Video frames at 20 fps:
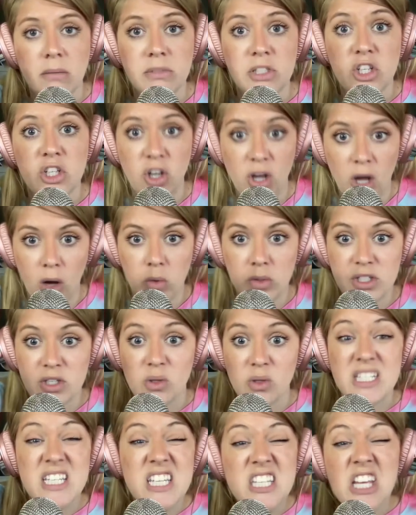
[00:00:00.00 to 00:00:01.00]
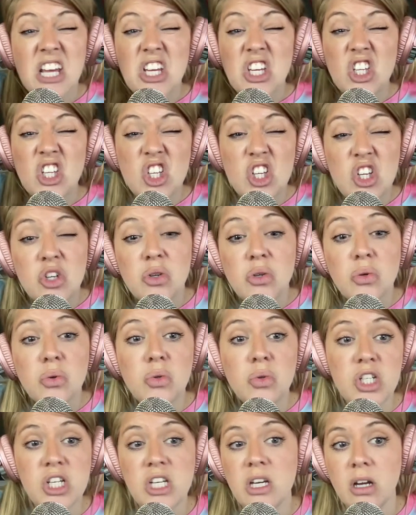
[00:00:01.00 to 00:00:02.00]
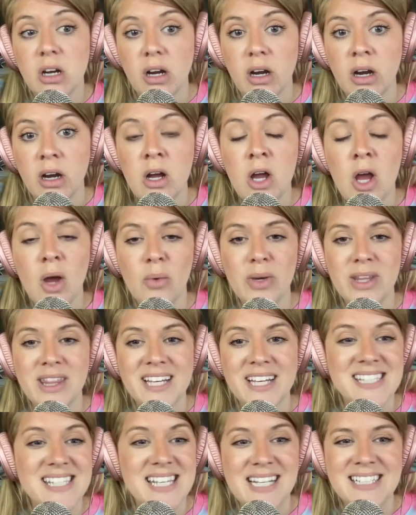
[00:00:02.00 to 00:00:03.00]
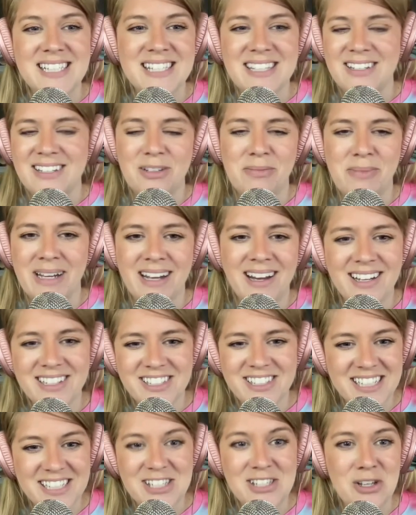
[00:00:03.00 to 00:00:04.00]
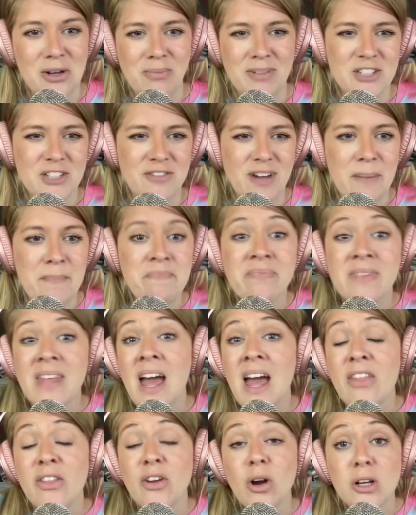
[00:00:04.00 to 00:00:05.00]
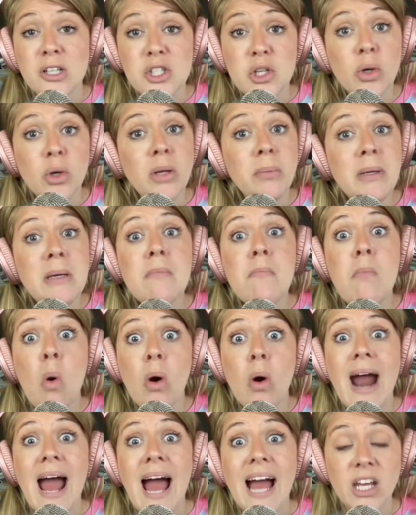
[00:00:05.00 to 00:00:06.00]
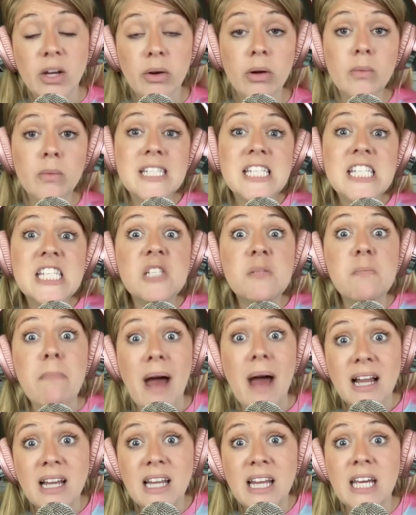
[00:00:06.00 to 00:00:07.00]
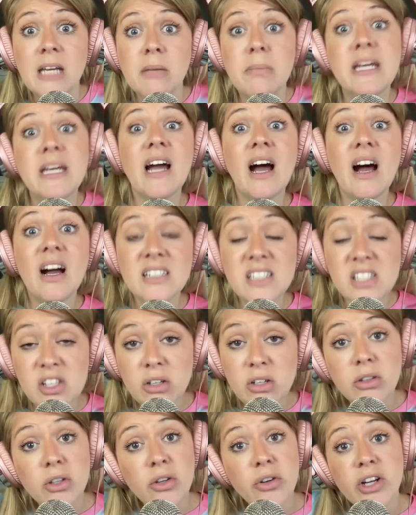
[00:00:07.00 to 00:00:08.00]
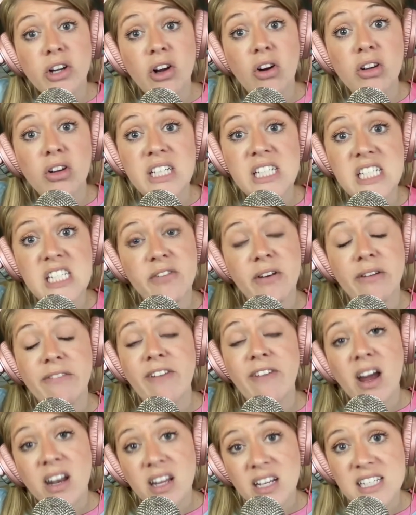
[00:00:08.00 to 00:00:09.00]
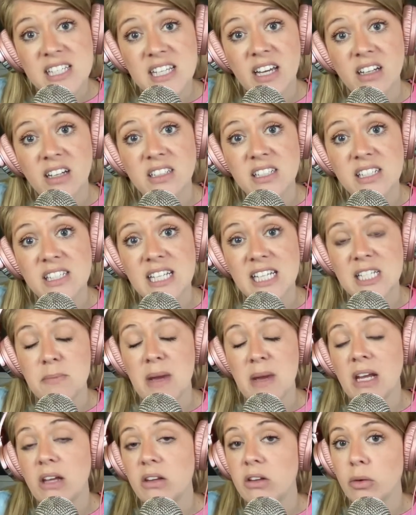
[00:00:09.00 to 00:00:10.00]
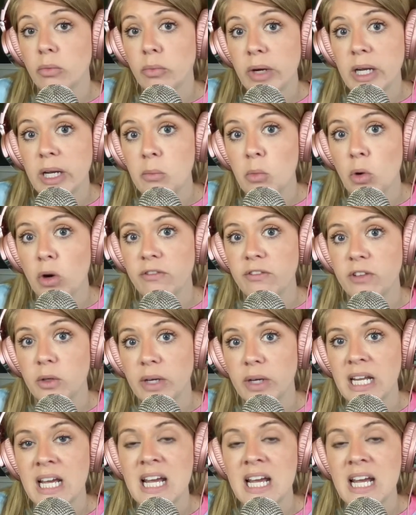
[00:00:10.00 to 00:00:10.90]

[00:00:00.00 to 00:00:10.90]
to know. So this is a huge year with this. And it's, oh my gosh, it's so much fun. They're also going to be more accurate with spelling because they're learning all these different phonics skills that's making their reading more fluent.